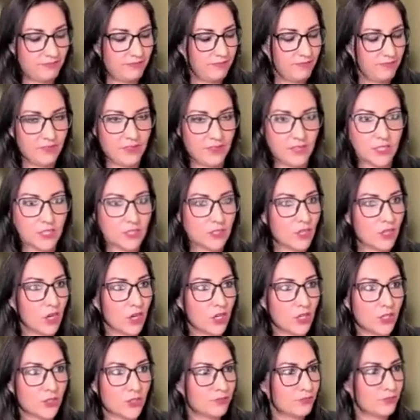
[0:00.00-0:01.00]
The
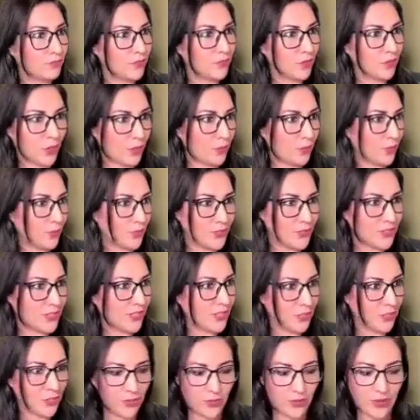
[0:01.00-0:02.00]
cart person
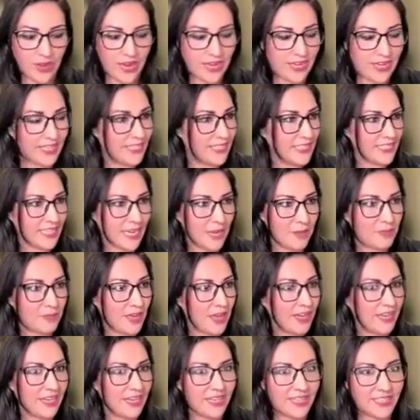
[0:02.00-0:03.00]
can go ahead and type that
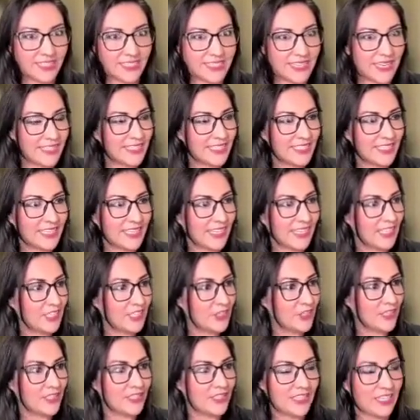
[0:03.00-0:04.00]
in and send it to the
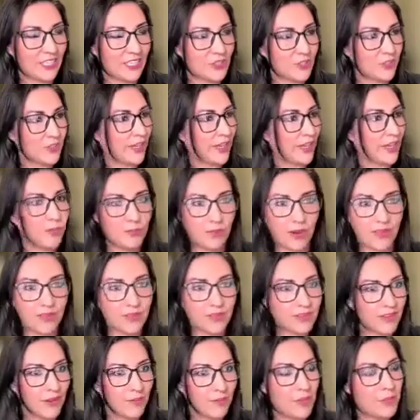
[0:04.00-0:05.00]
kitchen, and the kitchen will get it. And by the
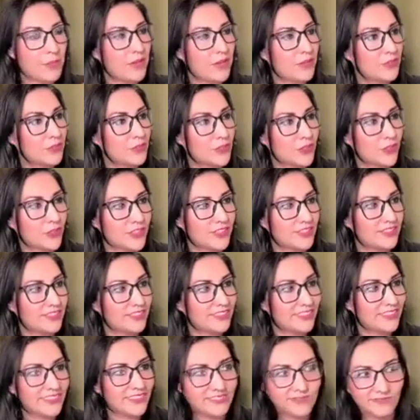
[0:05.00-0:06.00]
time they make the turn,
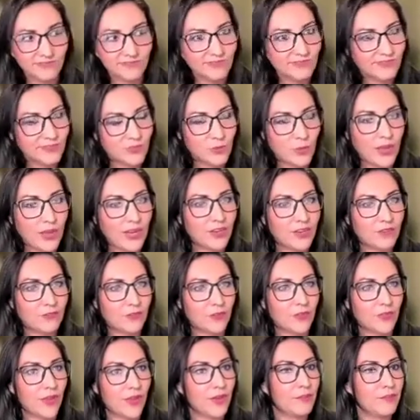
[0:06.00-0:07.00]
it's waiting for
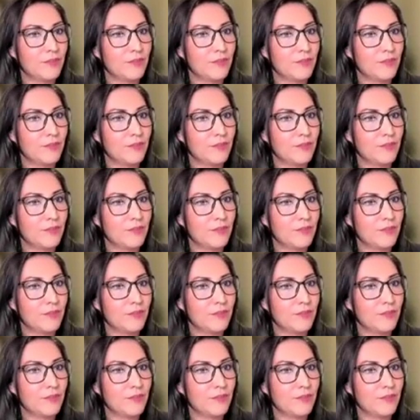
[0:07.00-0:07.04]
them.